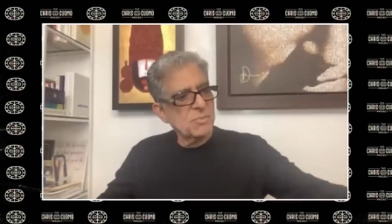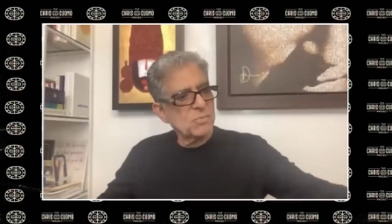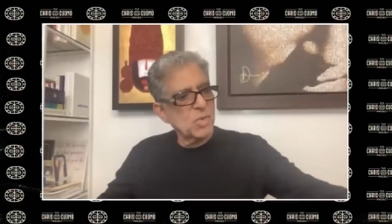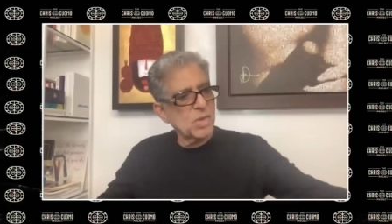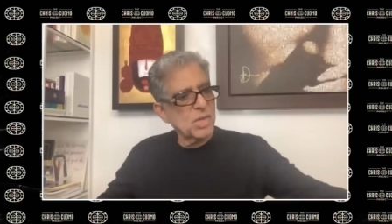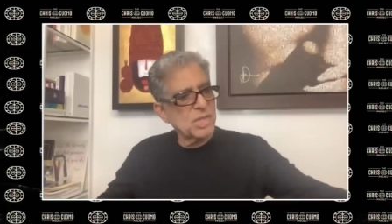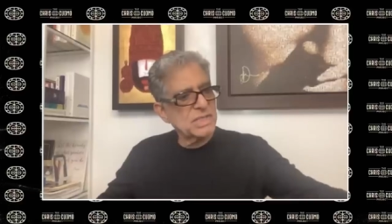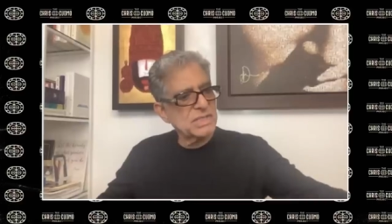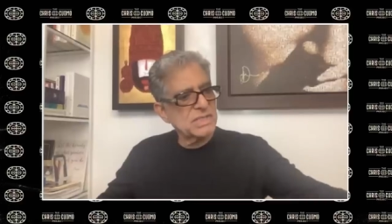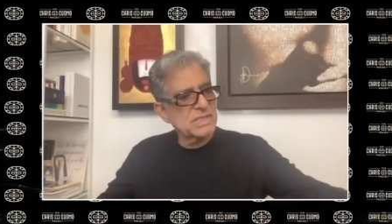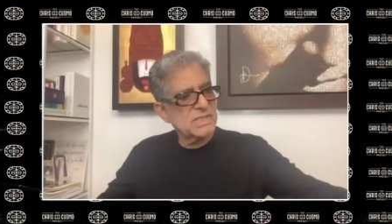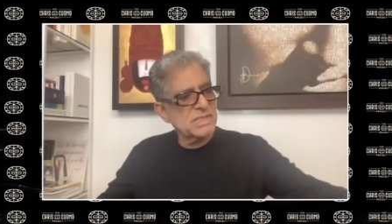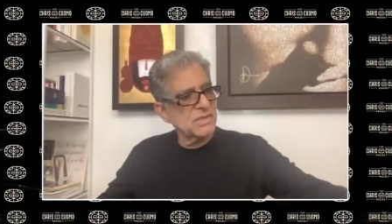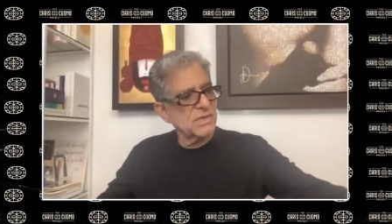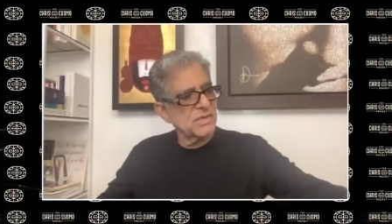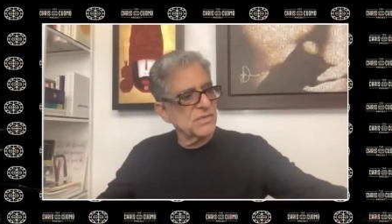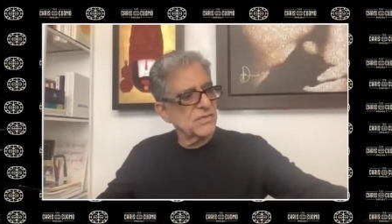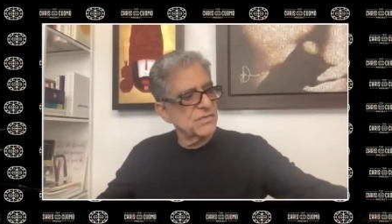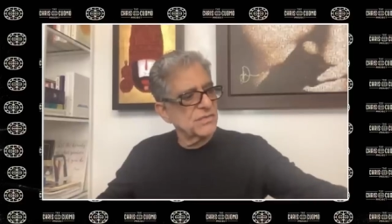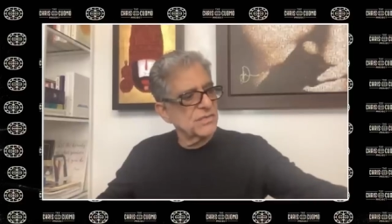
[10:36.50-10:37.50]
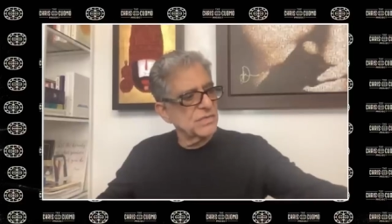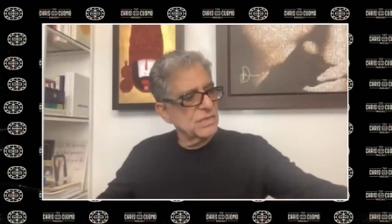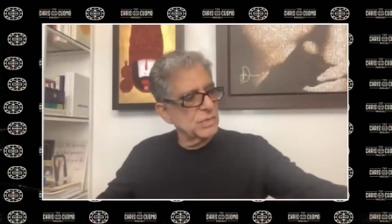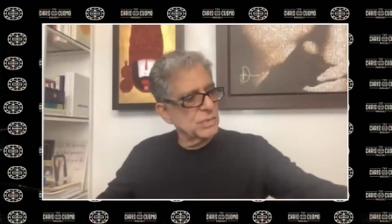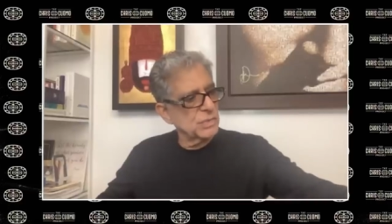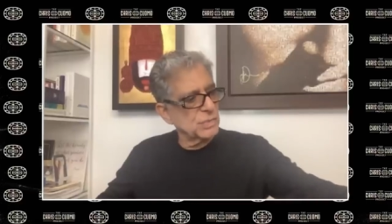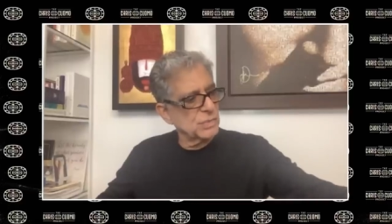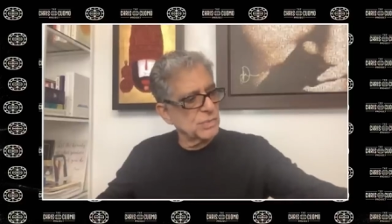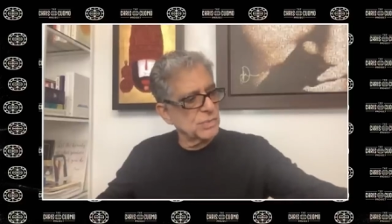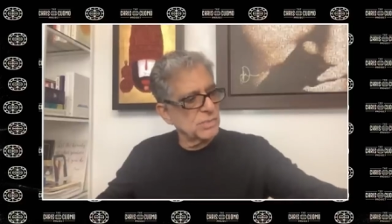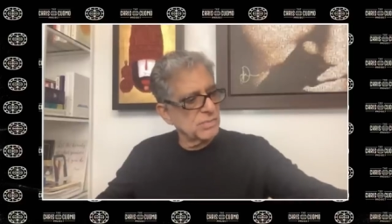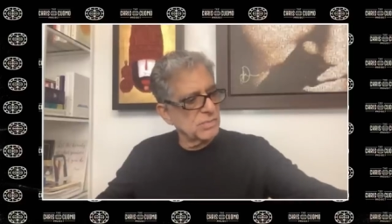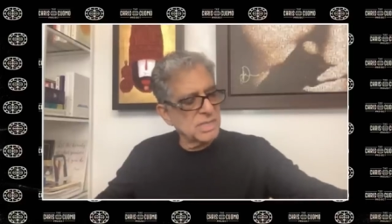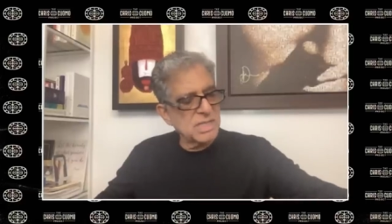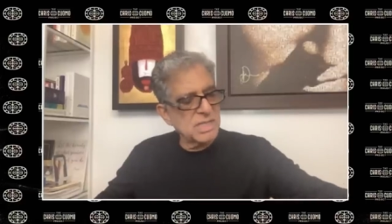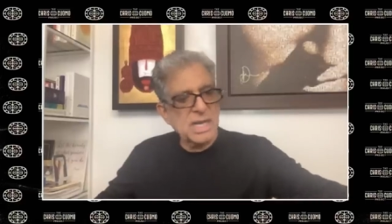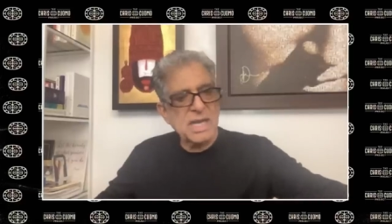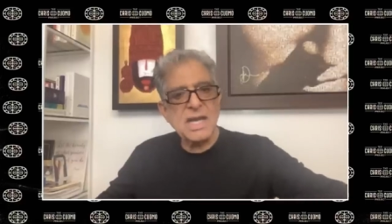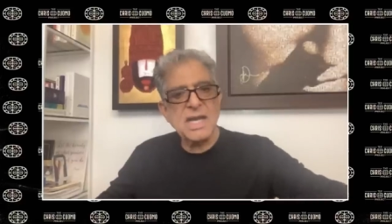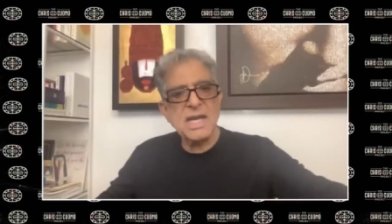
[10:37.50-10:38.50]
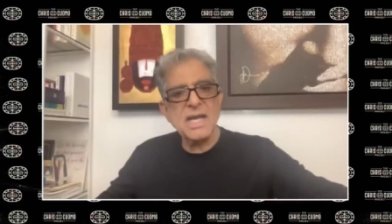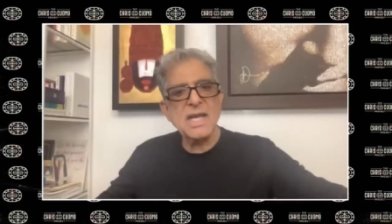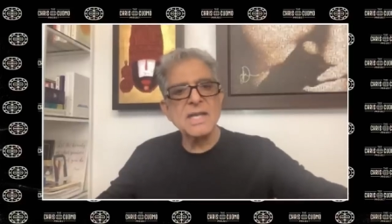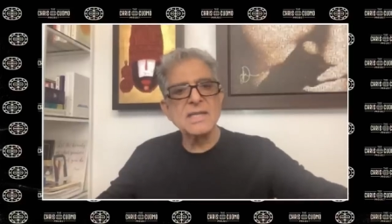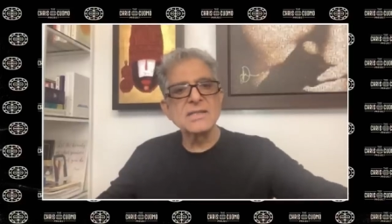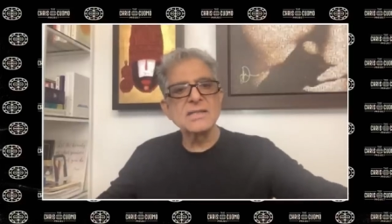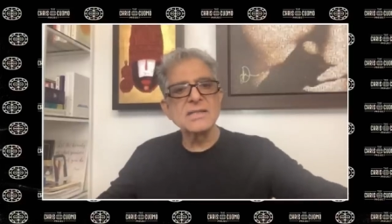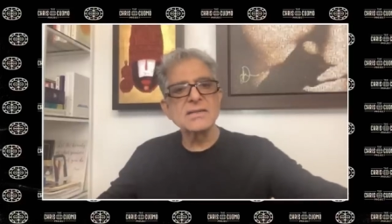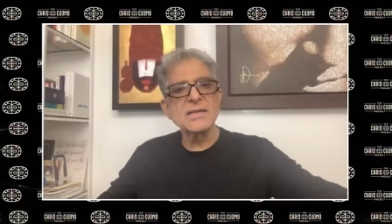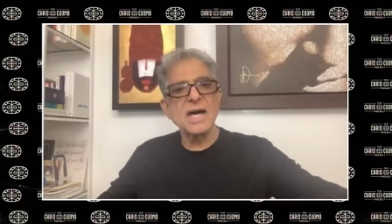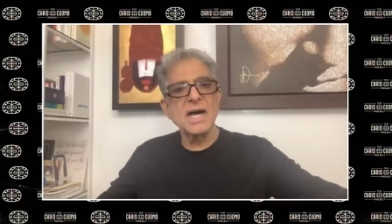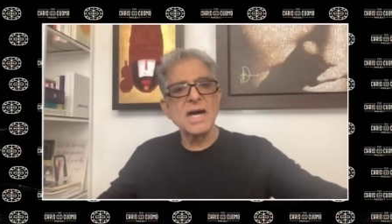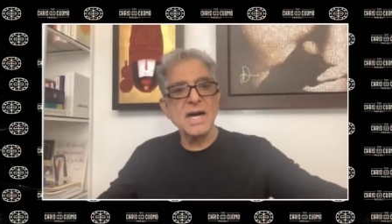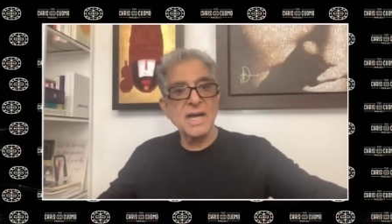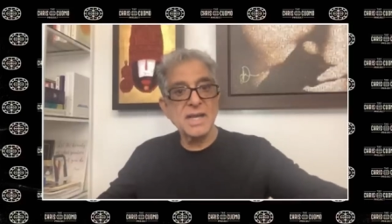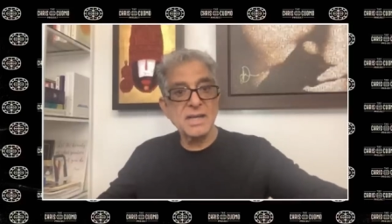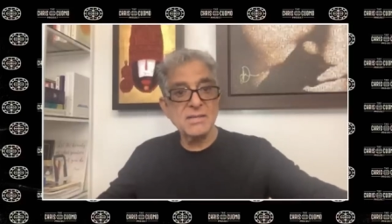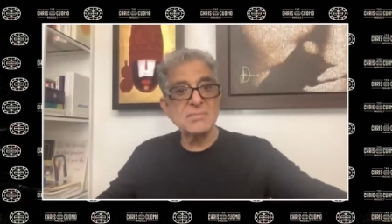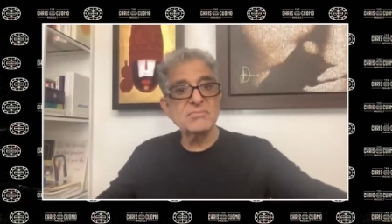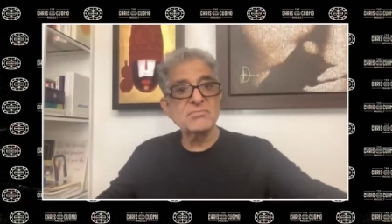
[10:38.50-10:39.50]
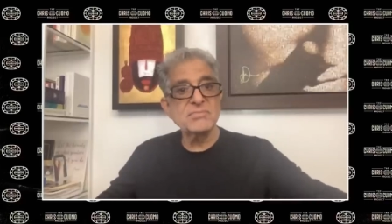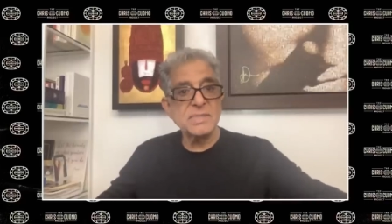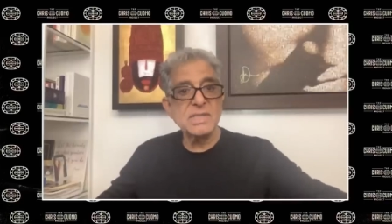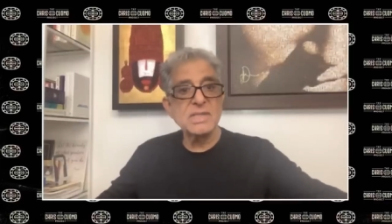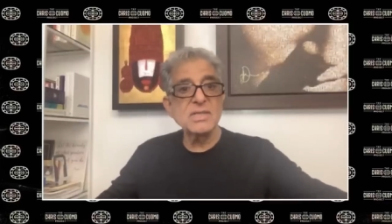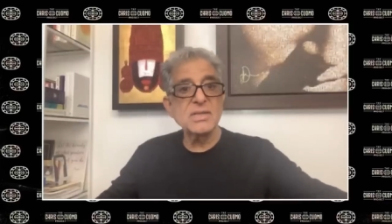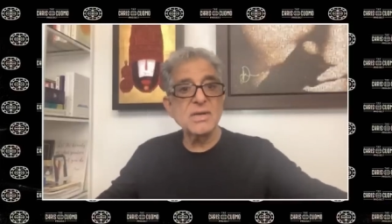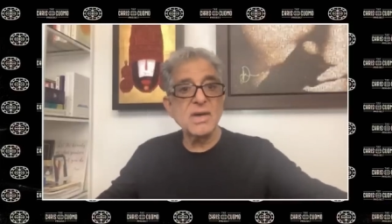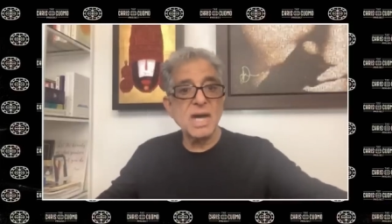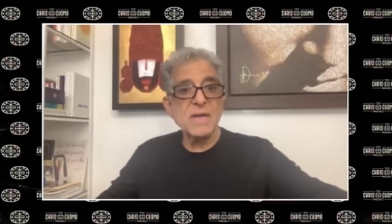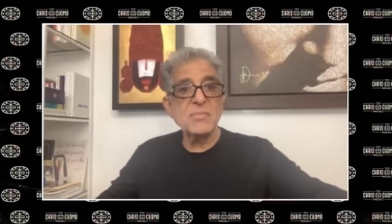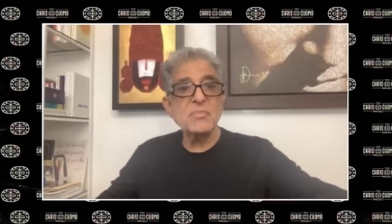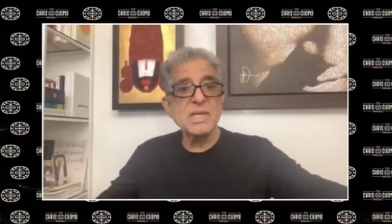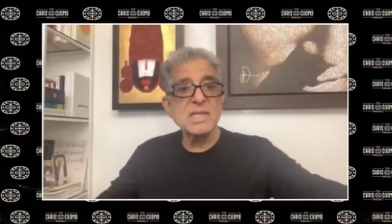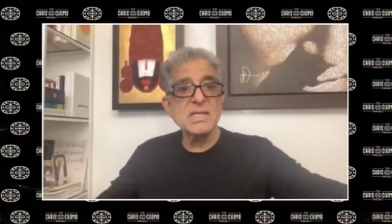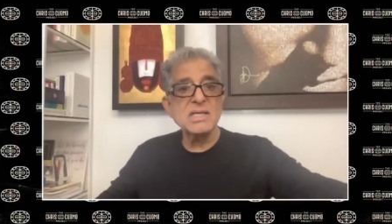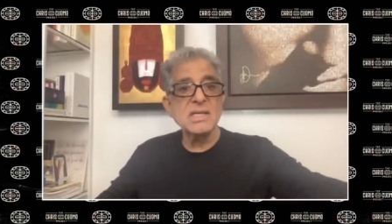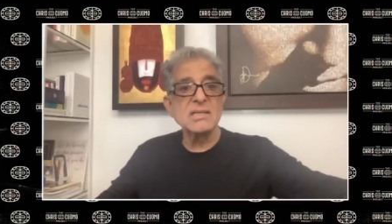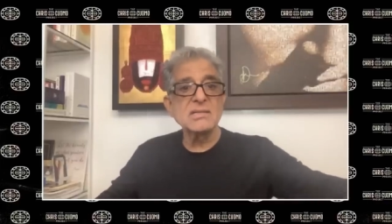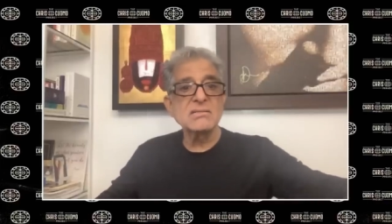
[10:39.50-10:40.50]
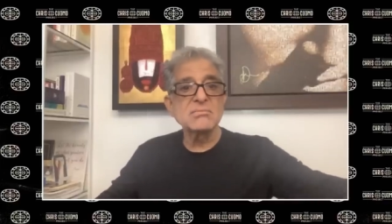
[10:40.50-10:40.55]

points of view? And I have, you know, I've been